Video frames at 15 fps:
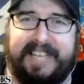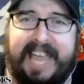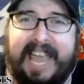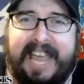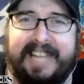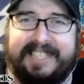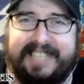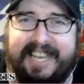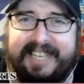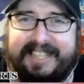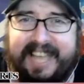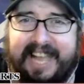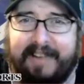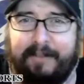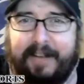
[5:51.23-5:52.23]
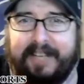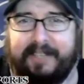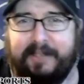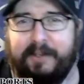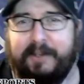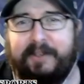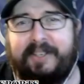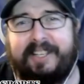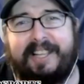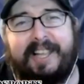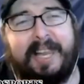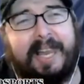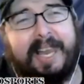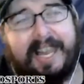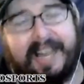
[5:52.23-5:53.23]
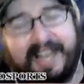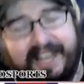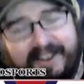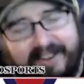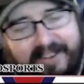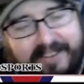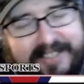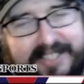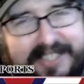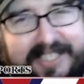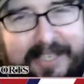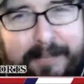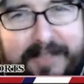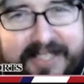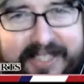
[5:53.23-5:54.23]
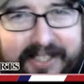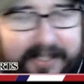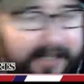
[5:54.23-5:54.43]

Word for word: yeah, take that, raccoon. I don't know. Right? It just it, seems silly.